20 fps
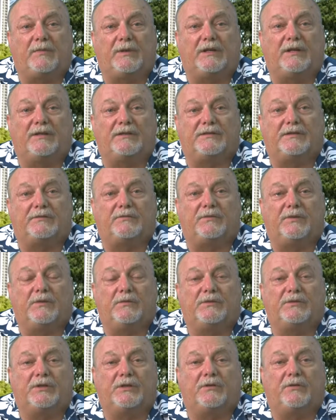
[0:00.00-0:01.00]
because it
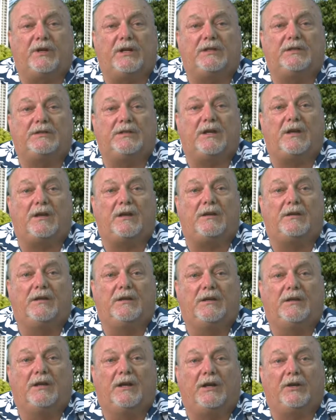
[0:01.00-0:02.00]
was a great
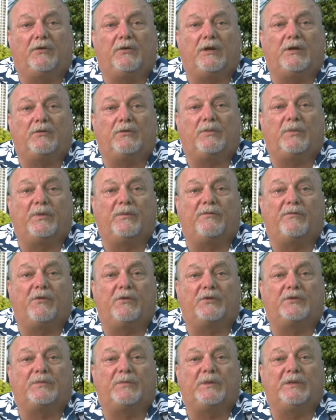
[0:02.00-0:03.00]
group of
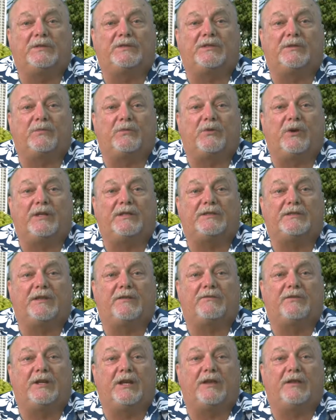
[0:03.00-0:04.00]
folks putting some great
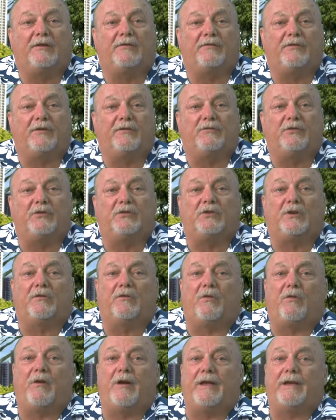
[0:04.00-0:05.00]
stuff together for the future of
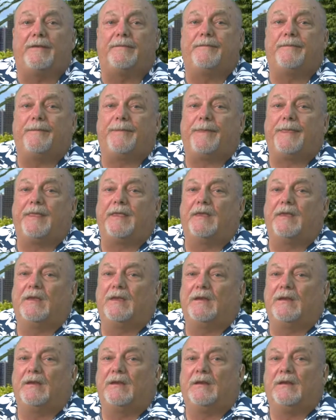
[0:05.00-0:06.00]
Hawaii.
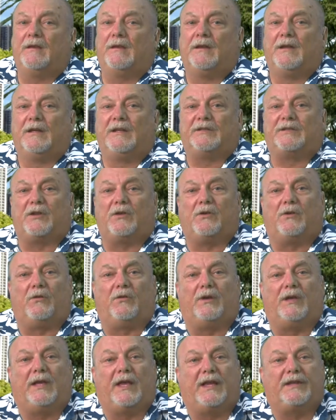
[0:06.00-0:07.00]

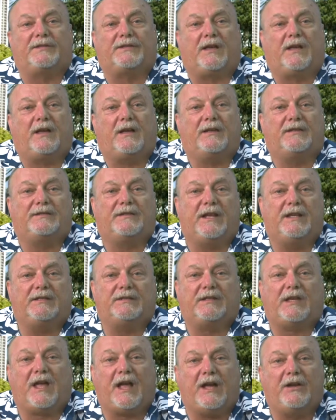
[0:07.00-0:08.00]
So, as the
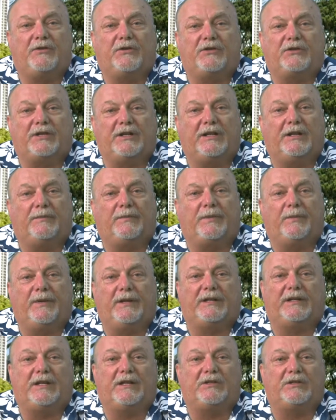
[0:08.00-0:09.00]
state's hydrogen
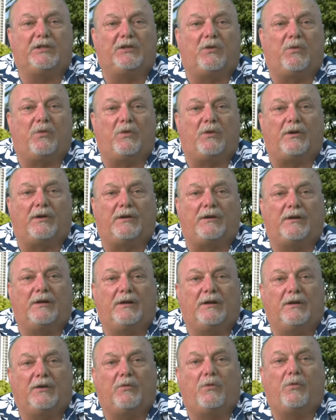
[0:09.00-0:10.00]
implementation
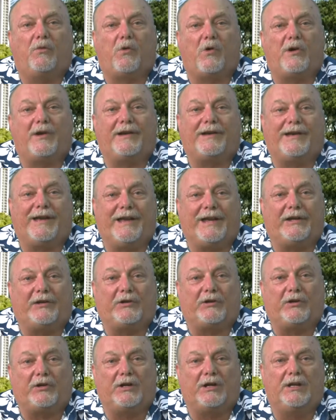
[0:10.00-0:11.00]

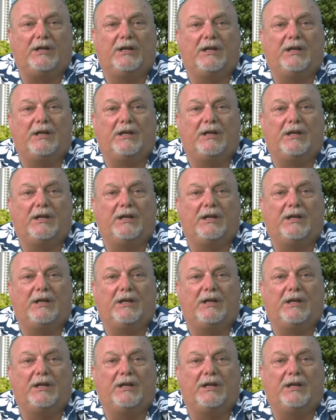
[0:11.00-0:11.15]
coordinator,